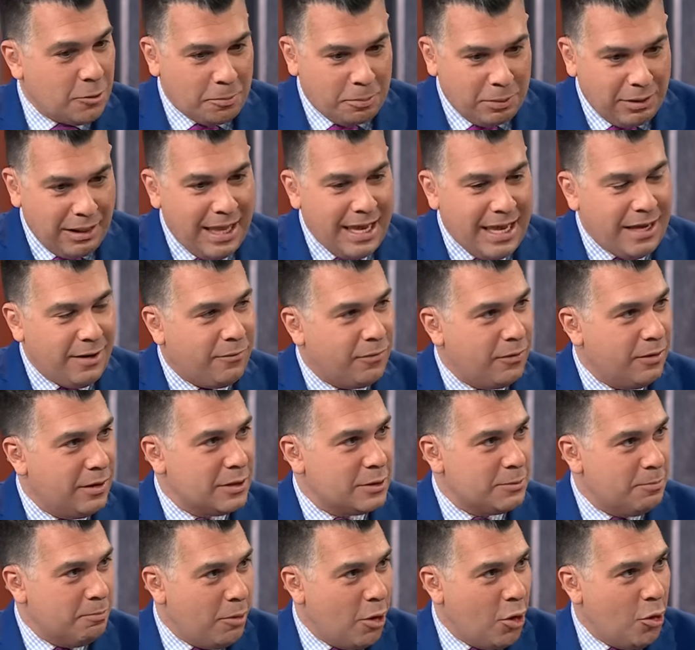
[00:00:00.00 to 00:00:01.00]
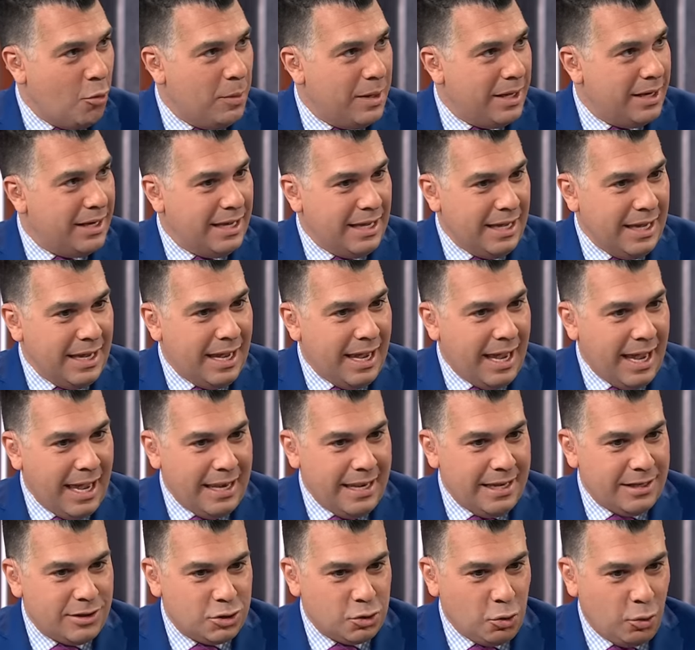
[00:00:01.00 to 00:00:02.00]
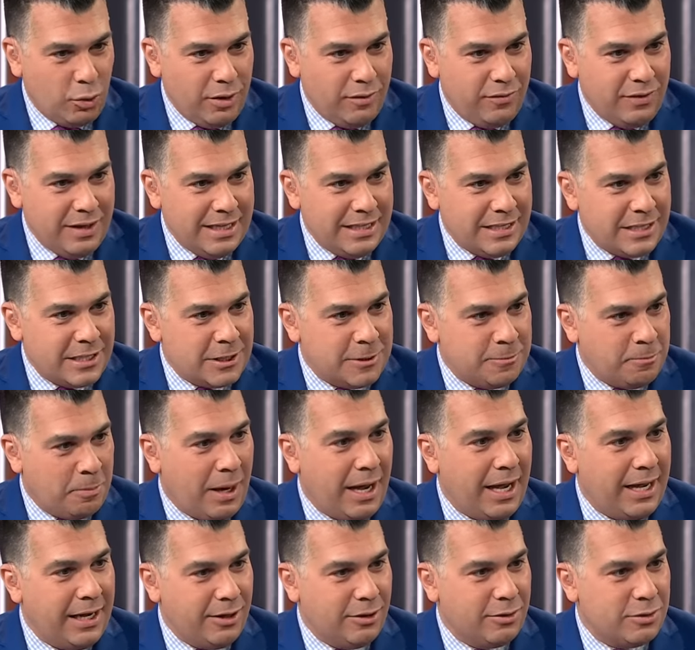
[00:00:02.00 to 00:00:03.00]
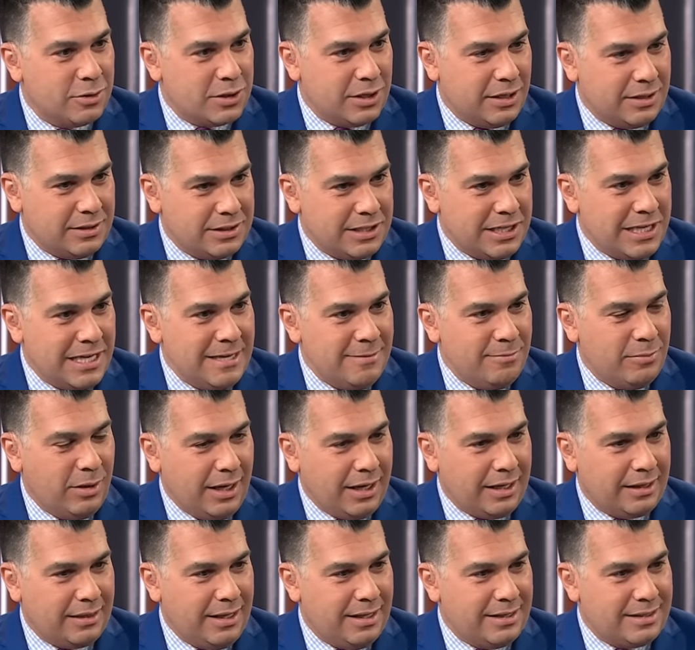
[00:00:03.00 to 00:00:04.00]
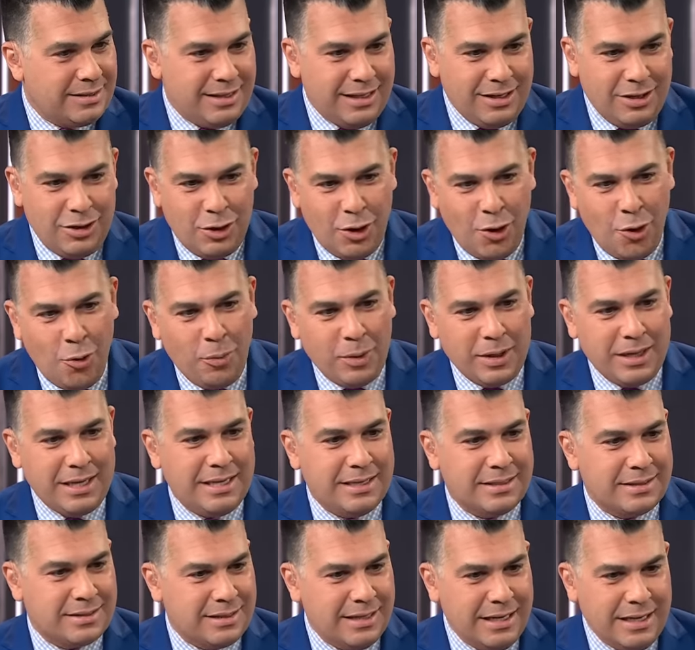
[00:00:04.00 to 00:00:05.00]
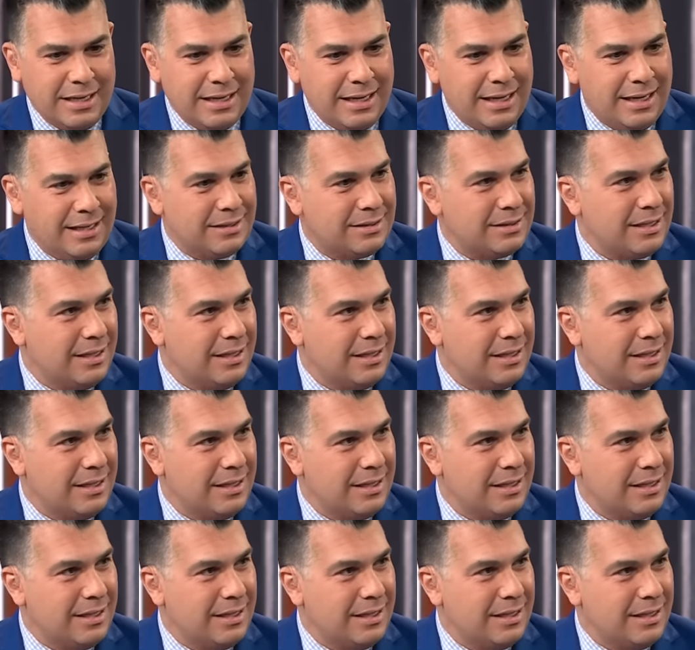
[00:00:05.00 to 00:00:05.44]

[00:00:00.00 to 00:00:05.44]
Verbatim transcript: playing for this moment, and it sort of inspires a team like this that nobody is, is,